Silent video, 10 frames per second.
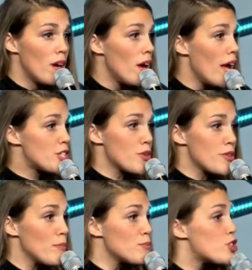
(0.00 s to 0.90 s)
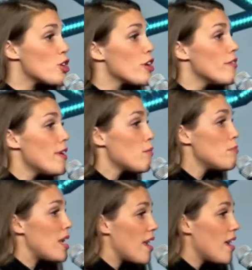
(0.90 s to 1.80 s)
It's through them serving
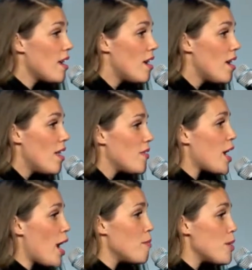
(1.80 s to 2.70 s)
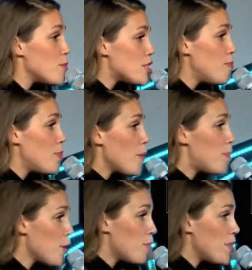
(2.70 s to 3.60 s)
me that I'm able to be up
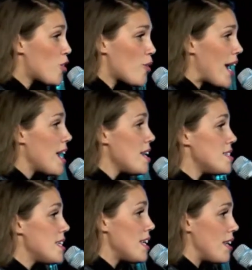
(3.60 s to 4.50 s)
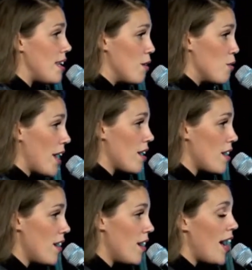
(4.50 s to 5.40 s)
here and be crazy, right?
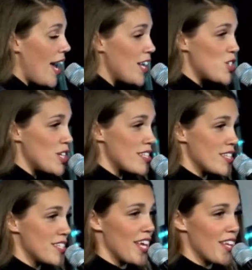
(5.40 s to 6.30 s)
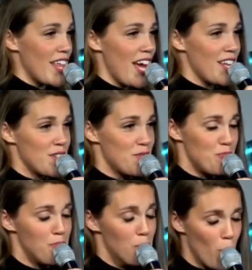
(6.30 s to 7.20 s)
And Jesus, like that
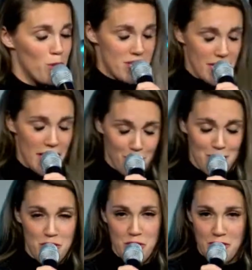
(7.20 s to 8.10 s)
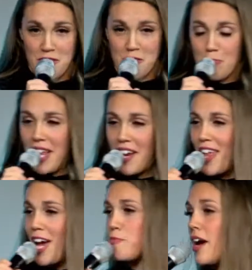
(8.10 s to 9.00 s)
mostly was Jesus who planned
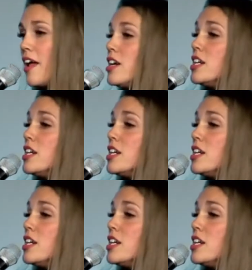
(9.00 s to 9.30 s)
that. But